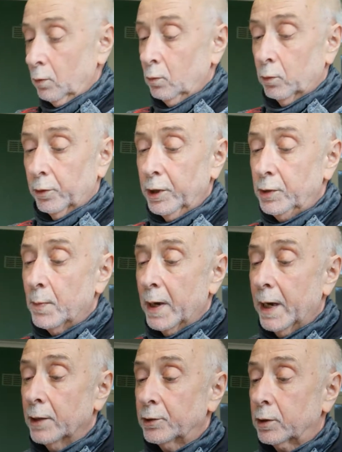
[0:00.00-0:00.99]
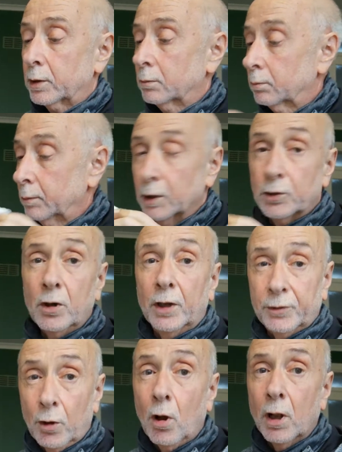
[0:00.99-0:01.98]
with this mask, it's
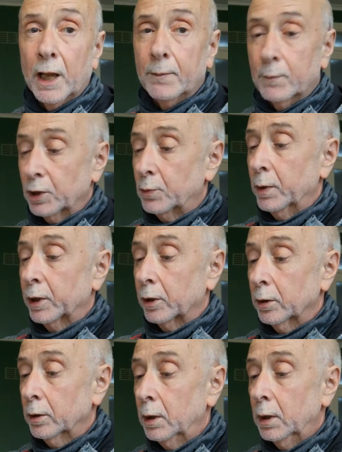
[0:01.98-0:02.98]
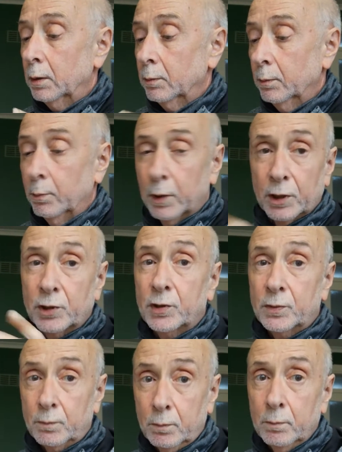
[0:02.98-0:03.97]
not all that much bigger, but
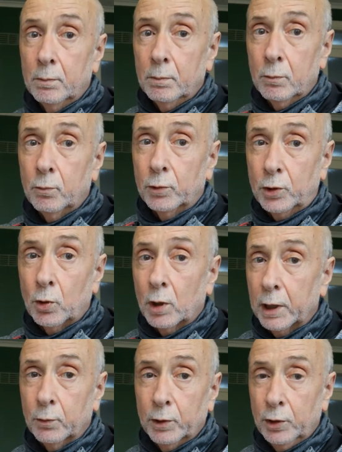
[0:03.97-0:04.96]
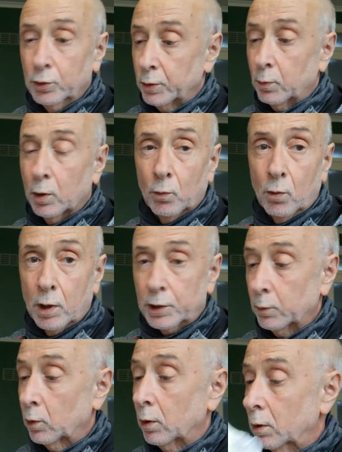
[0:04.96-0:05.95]
it's totally reusable and
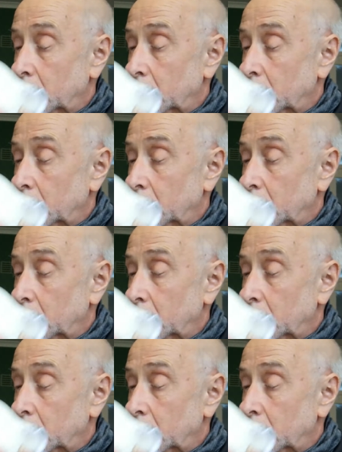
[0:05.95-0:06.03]
washable.